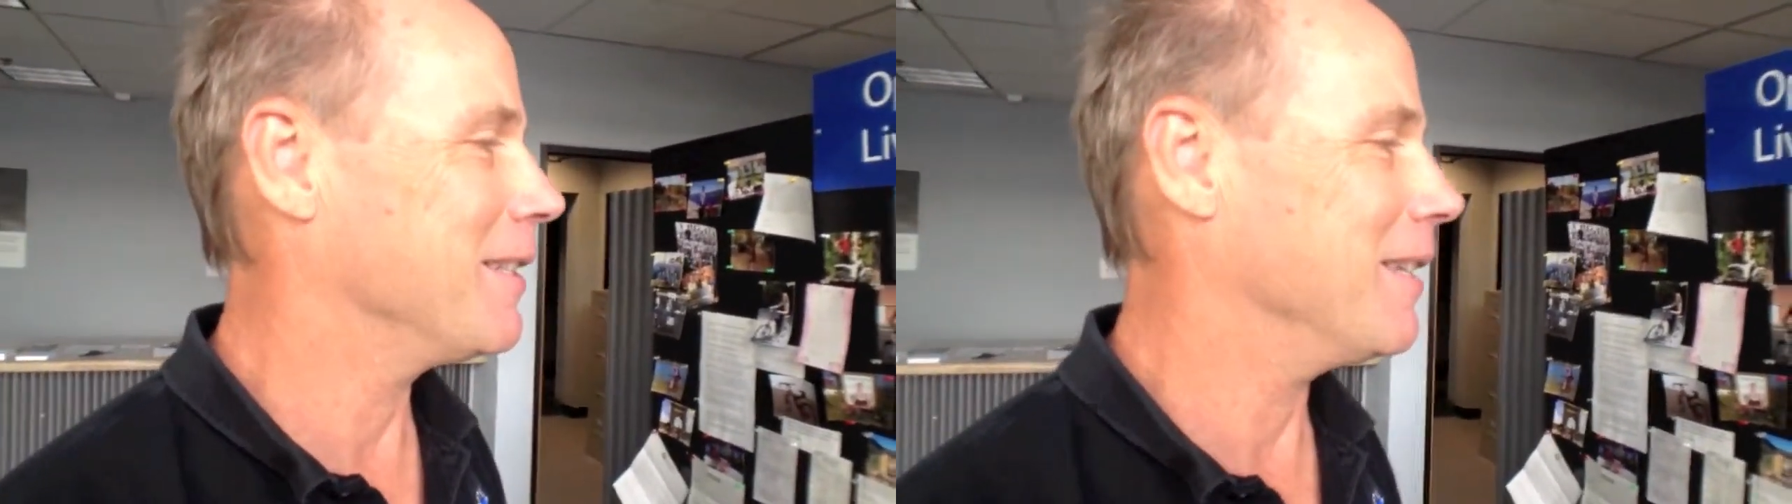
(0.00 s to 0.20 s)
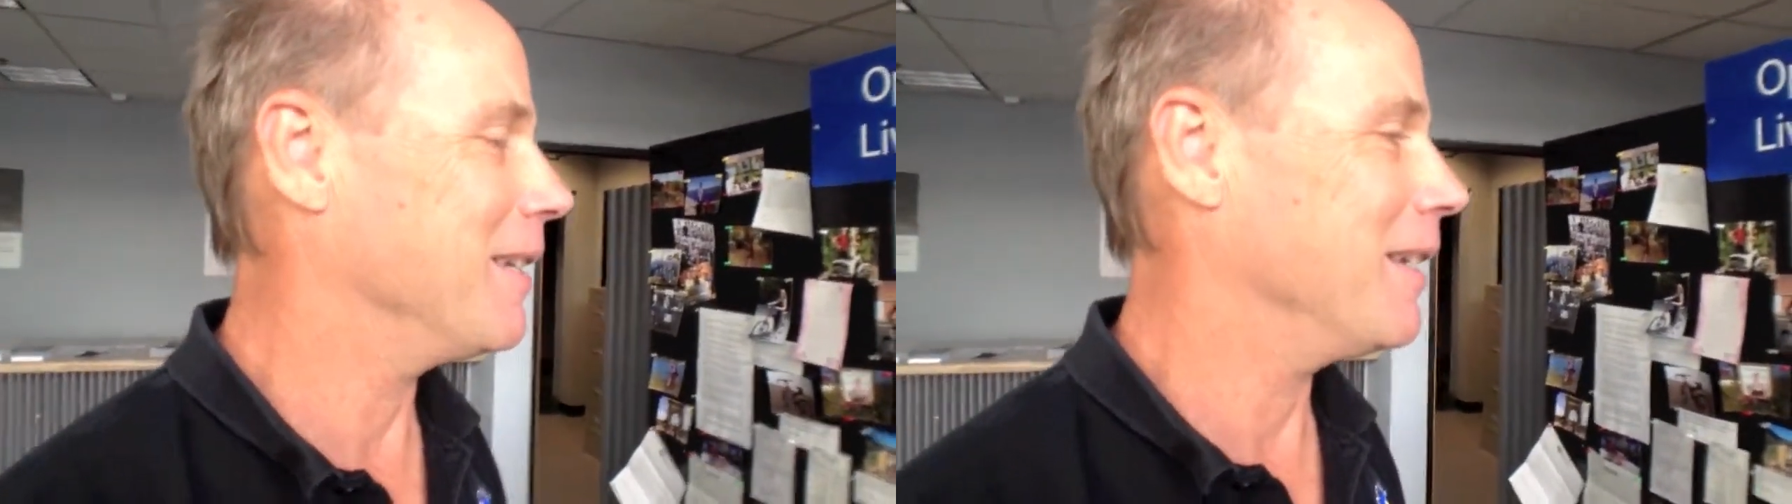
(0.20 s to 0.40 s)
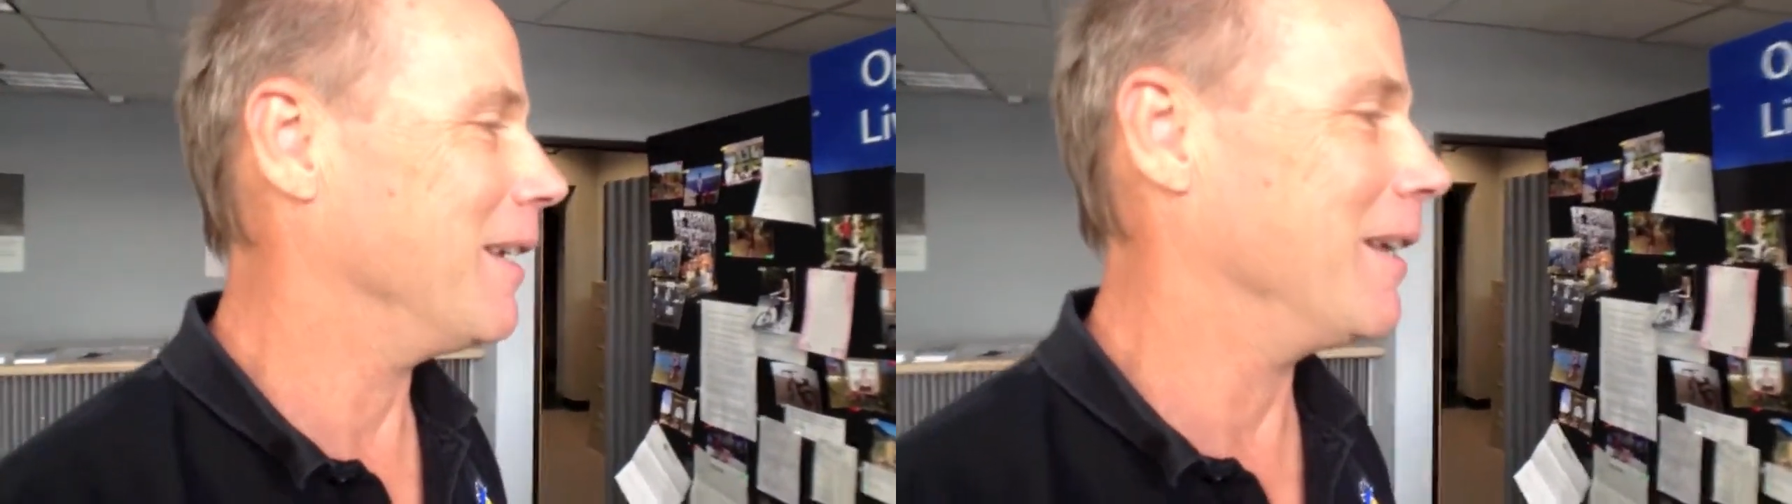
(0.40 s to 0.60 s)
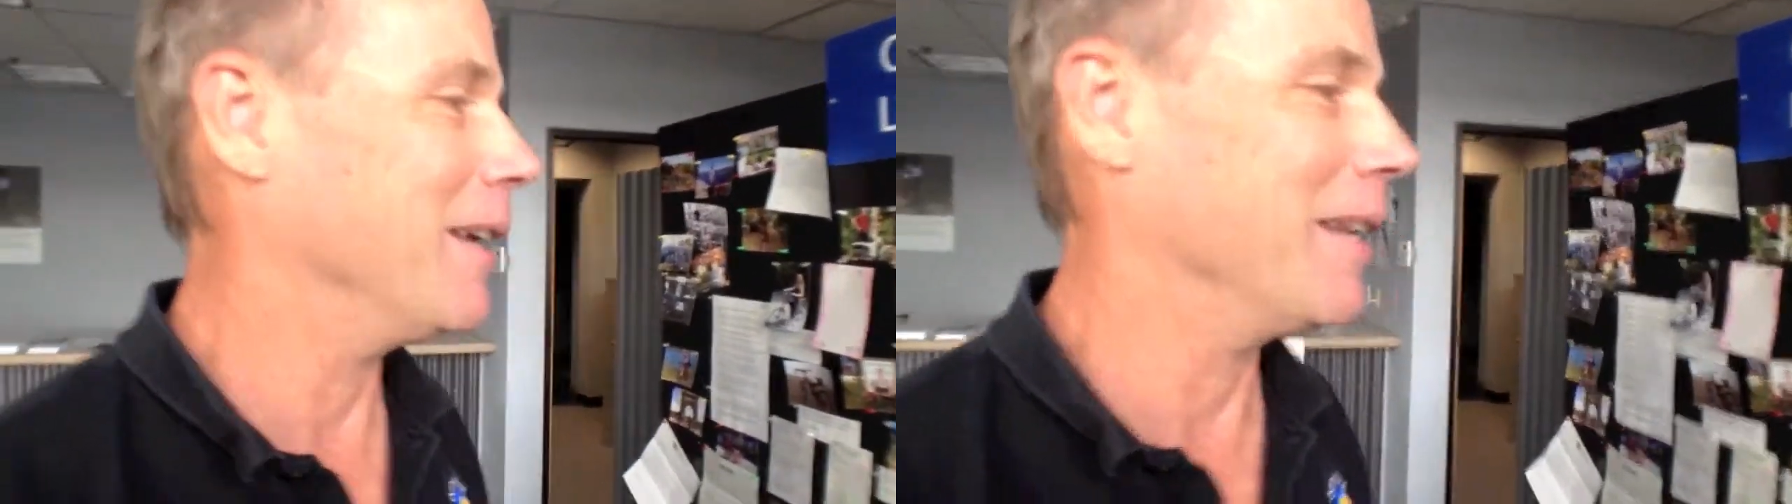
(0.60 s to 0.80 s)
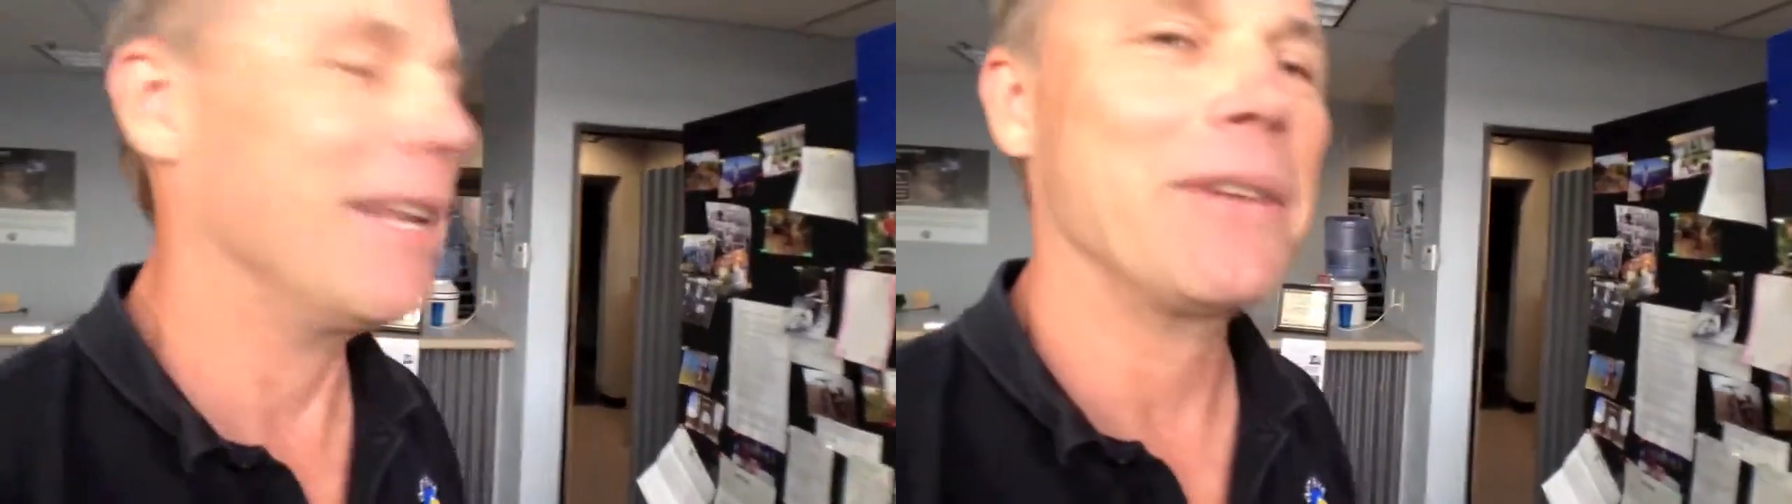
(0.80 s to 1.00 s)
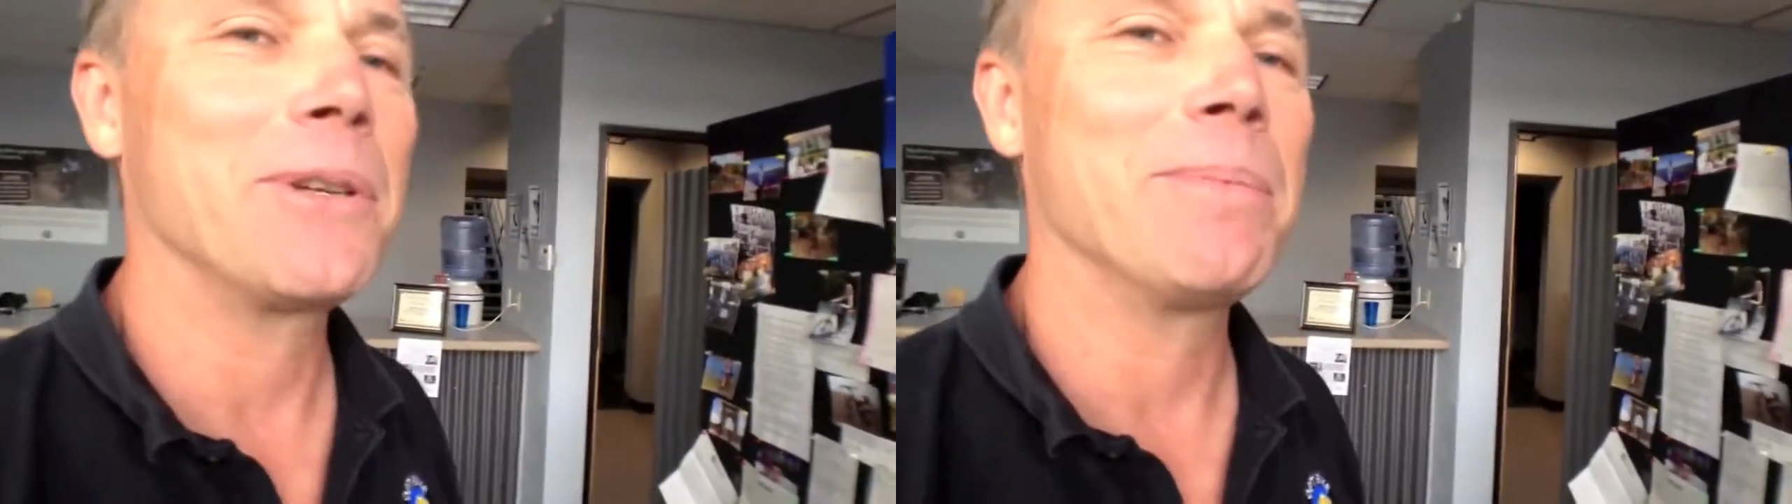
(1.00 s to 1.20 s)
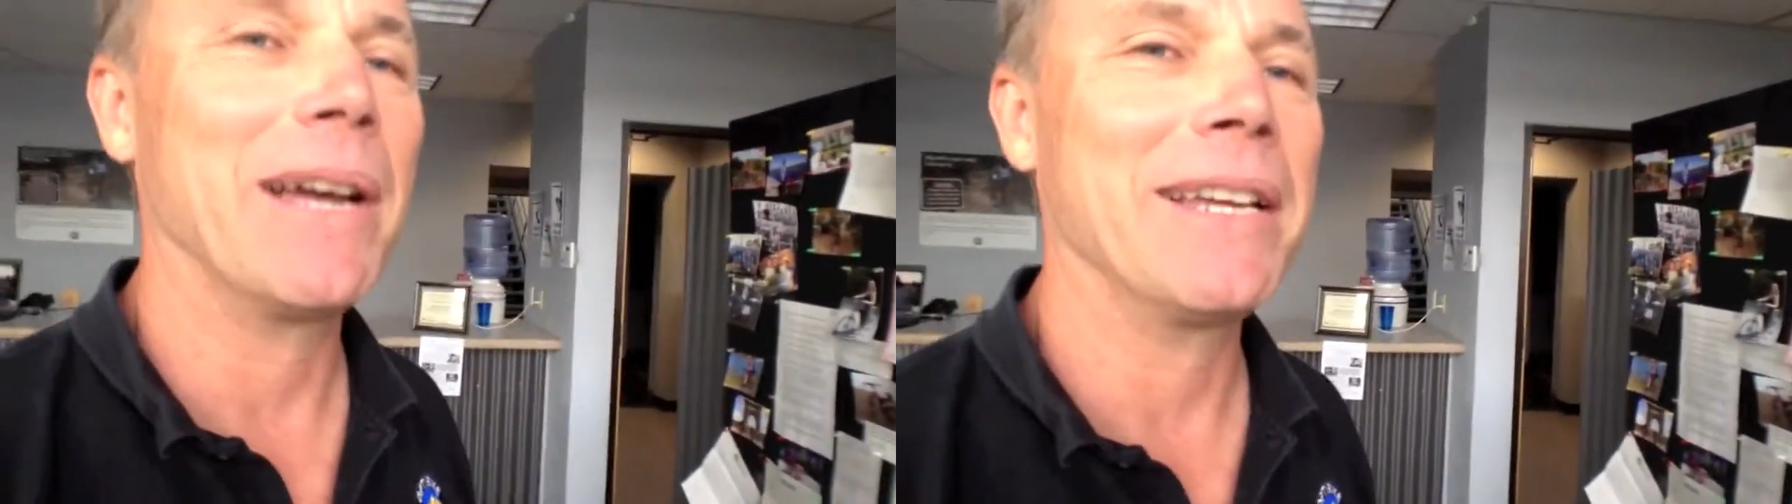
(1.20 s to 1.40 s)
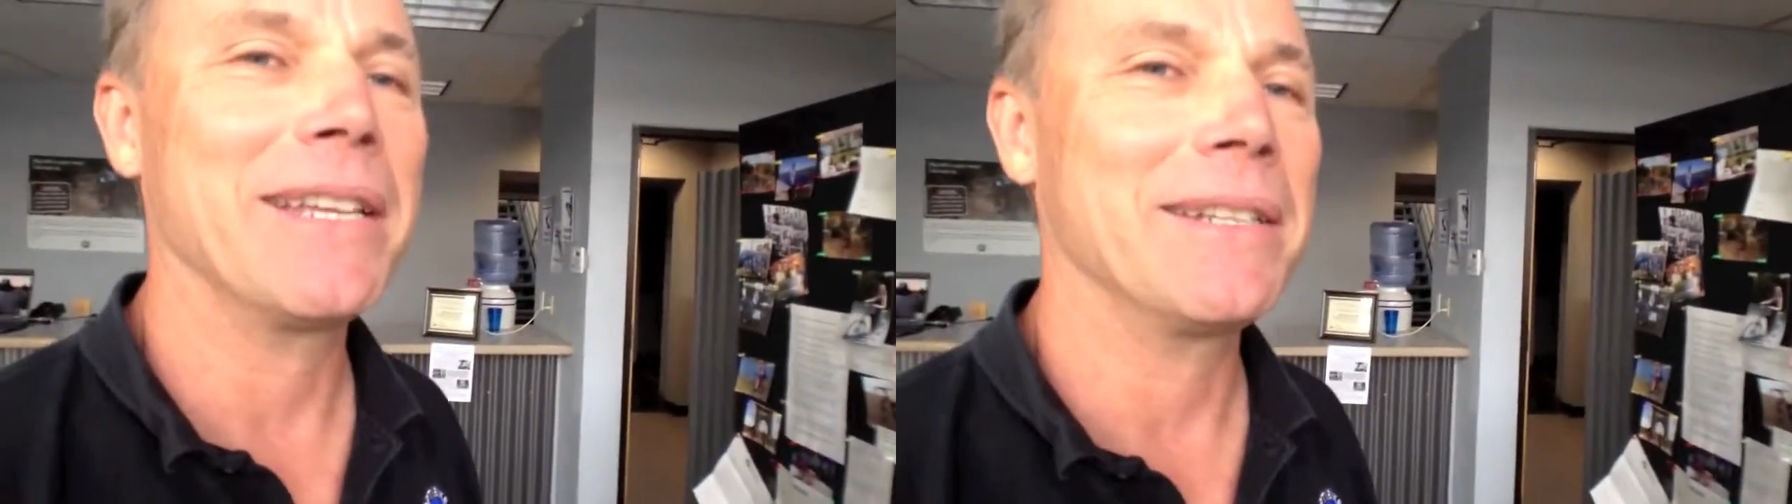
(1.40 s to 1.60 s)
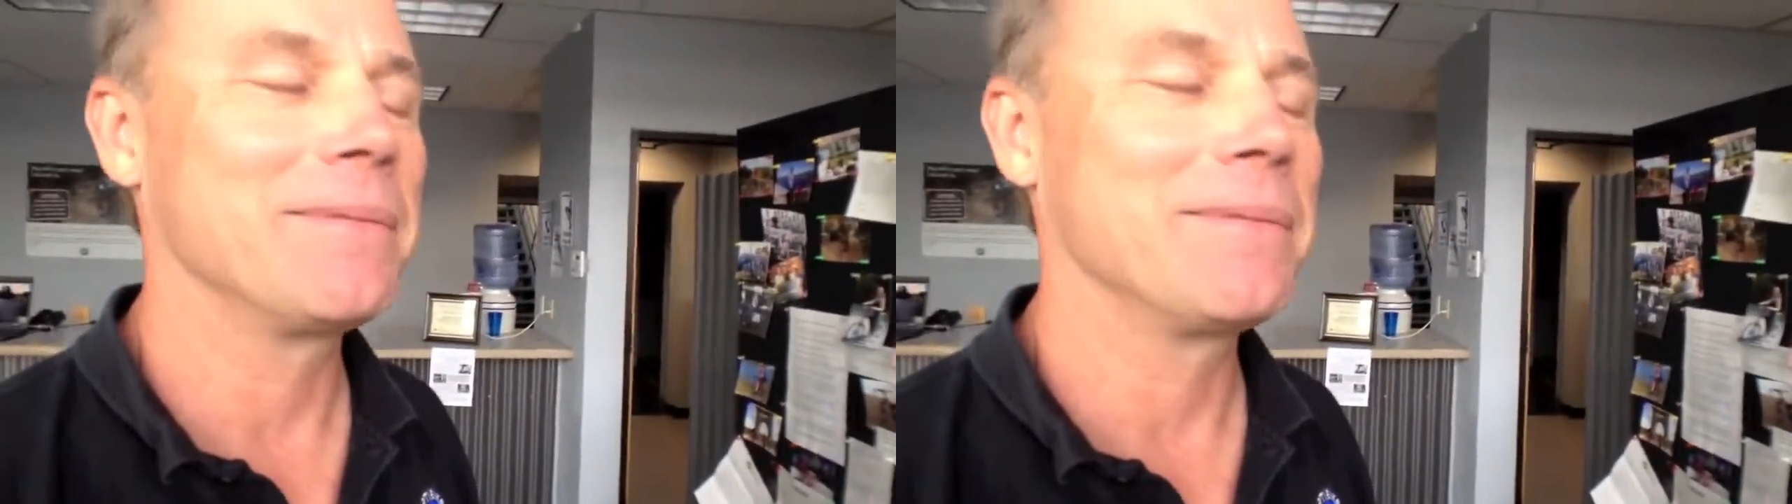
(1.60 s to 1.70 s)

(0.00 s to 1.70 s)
an electric bike.